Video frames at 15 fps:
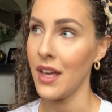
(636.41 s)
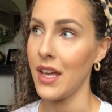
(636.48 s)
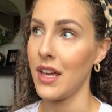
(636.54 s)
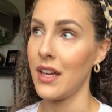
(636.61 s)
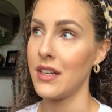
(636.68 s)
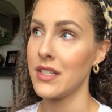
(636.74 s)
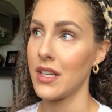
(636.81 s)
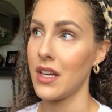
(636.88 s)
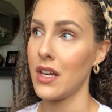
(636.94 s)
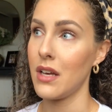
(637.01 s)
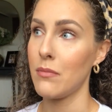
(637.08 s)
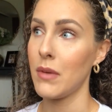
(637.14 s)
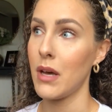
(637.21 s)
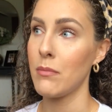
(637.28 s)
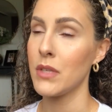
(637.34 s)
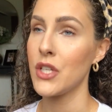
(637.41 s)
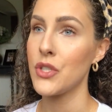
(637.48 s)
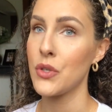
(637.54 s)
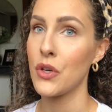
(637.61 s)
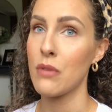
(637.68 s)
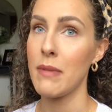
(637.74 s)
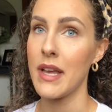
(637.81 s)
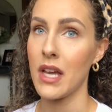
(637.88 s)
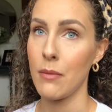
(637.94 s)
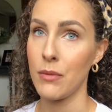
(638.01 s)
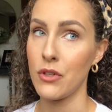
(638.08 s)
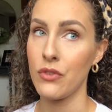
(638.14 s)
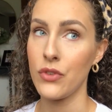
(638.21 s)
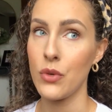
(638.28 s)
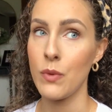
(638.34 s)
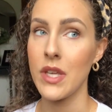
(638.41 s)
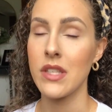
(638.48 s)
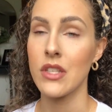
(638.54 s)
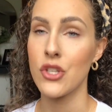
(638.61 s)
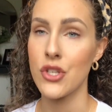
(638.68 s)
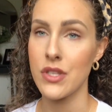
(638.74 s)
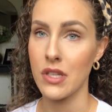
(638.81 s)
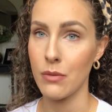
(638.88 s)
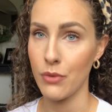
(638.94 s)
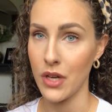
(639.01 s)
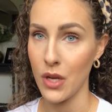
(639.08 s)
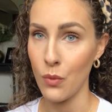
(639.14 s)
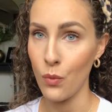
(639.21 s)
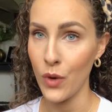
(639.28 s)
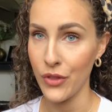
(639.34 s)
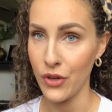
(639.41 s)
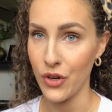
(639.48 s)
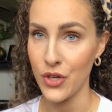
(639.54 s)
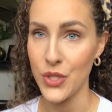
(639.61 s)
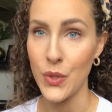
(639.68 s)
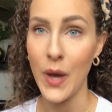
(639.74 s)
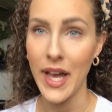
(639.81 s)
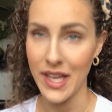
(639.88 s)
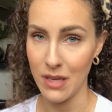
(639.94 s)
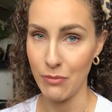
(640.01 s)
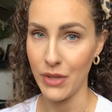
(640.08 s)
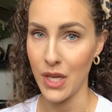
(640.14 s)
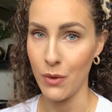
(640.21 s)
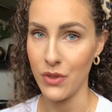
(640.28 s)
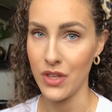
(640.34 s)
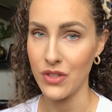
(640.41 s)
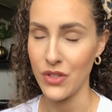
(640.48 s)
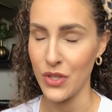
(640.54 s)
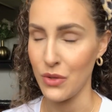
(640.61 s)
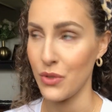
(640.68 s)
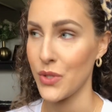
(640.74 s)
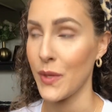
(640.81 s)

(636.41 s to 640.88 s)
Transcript: and I'm gonna do her makeup in a few weeks, and she's gonna bring it with her so I can play with it too.